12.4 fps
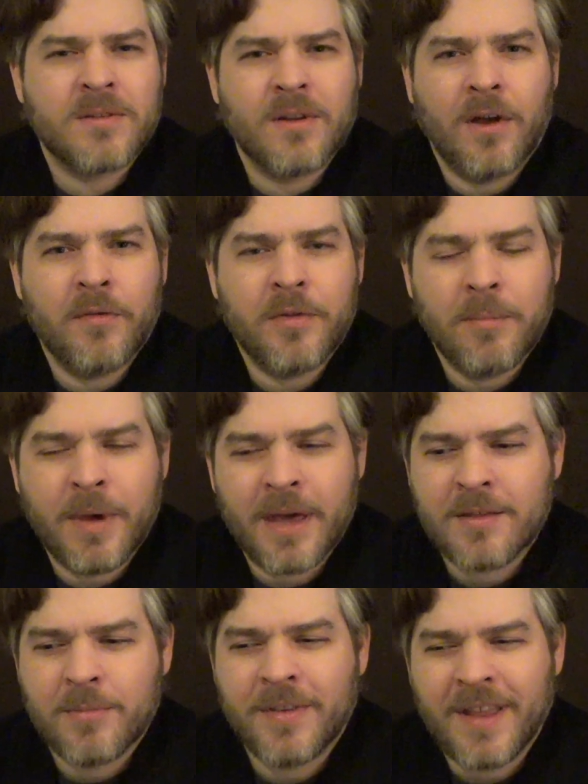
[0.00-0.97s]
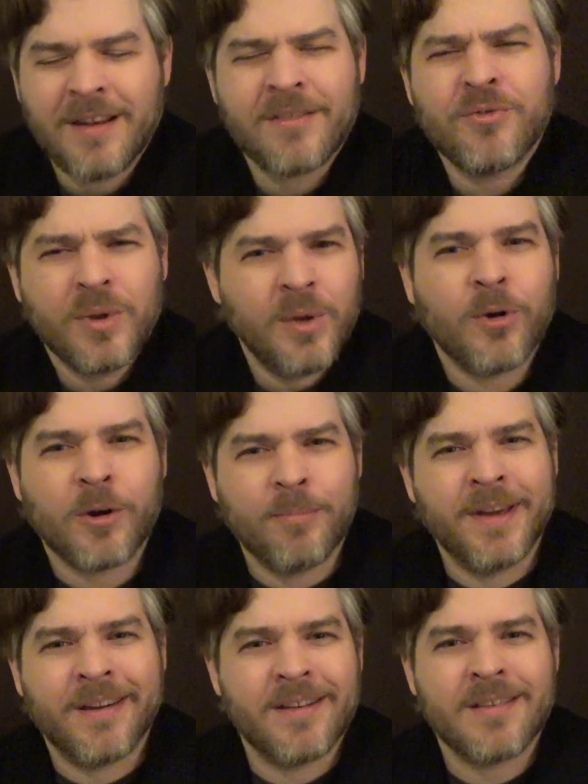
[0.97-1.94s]
of the best. But that doesn't really work
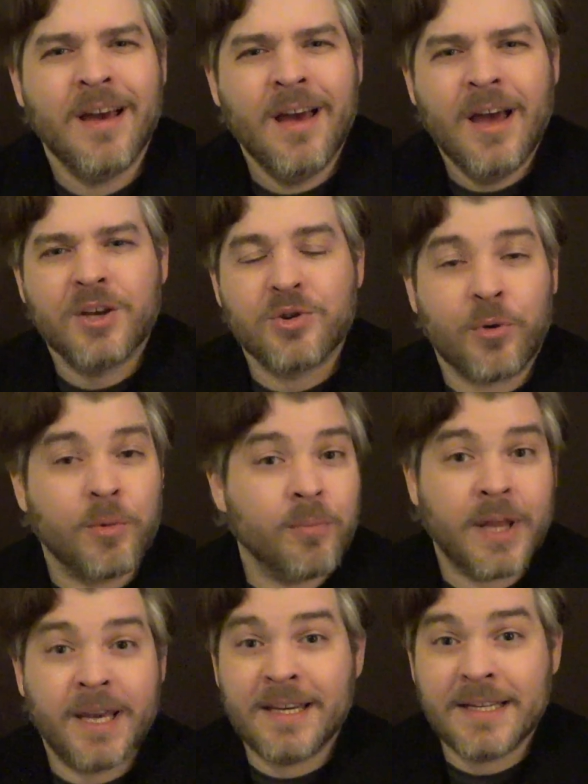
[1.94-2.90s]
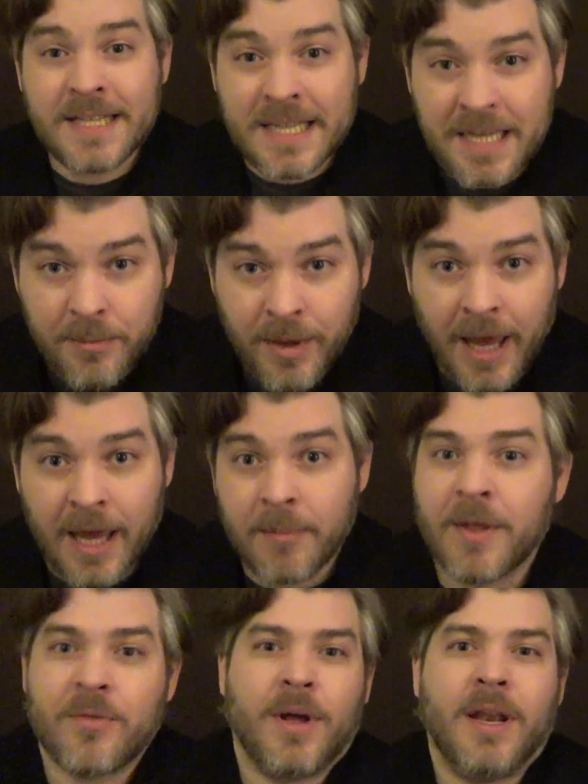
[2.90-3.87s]
because Jordan played in a team game.
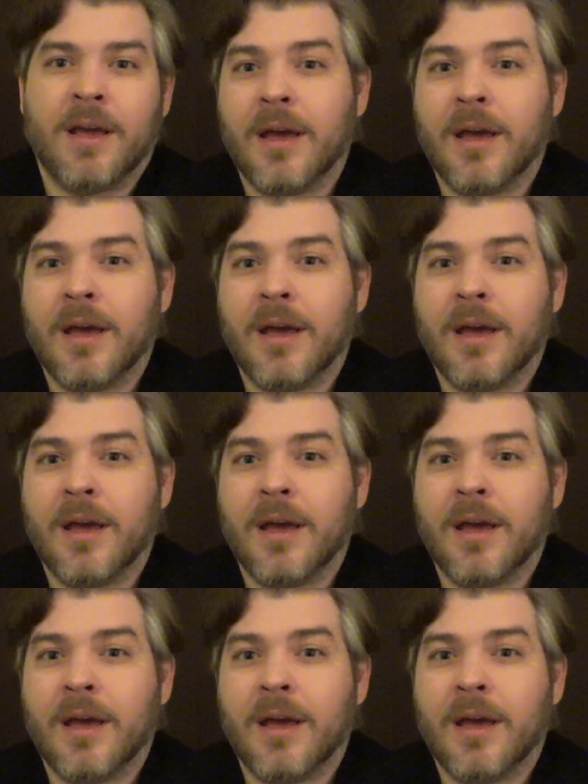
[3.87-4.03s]
That's why like